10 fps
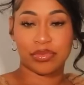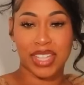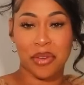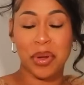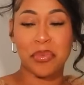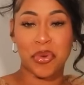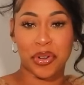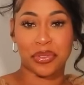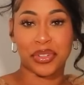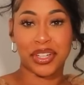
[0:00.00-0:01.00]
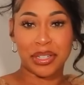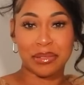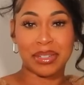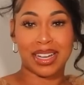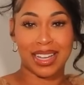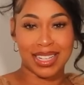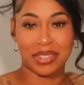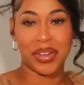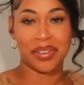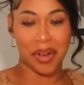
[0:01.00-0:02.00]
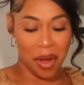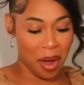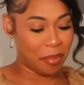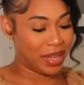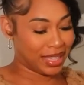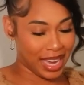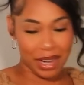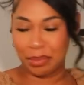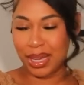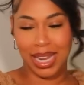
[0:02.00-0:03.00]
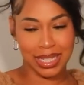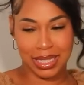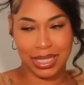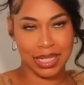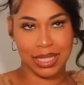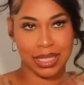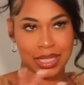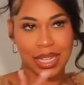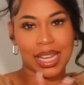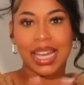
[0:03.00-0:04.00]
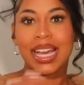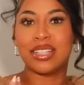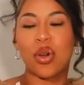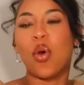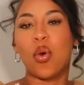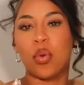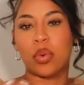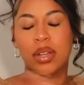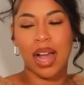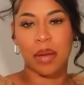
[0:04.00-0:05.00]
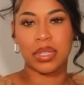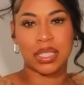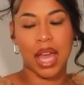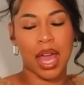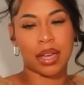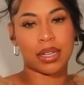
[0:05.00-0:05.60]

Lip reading: I want more for you because we've all been there, but it's just, it gets old, I would say,